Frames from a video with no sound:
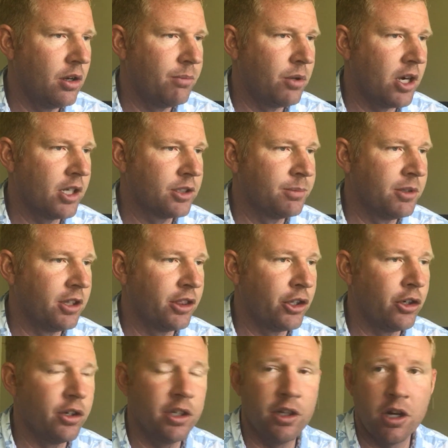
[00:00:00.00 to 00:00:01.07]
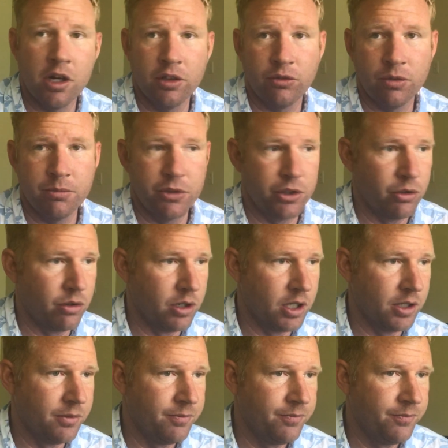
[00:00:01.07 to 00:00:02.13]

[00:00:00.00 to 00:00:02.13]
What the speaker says: approximately 30 yards from shore.